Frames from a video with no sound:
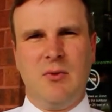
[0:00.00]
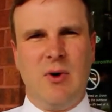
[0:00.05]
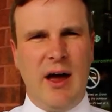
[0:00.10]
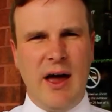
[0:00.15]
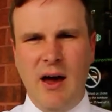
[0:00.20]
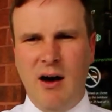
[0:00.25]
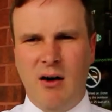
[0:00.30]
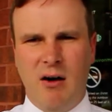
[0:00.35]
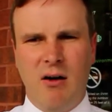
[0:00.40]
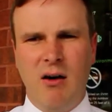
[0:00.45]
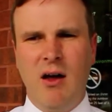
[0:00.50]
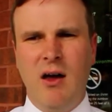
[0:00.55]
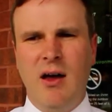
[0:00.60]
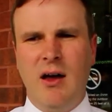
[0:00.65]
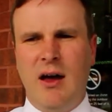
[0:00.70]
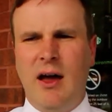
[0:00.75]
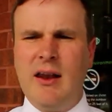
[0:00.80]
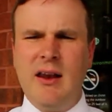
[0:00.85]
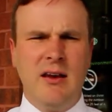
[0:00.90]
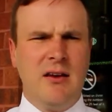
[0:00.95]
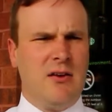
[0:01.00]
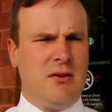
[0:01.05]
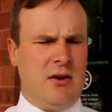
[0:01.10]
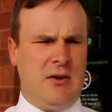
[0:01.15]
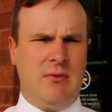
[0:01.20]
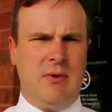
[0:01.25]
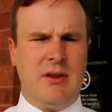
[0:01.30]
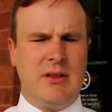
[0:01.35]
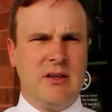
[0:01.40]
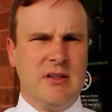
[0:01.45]
wow, I didn't know
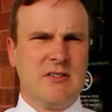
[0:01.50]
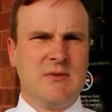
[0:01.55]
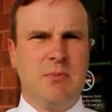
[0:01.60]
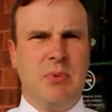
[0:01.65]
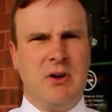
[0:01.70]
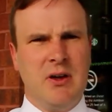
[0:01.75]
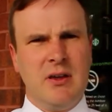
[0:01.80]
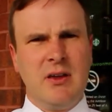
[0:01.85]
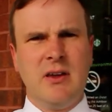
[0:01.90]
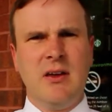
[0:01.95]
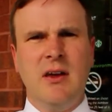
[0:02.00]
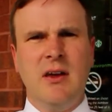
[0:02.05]
you read this book.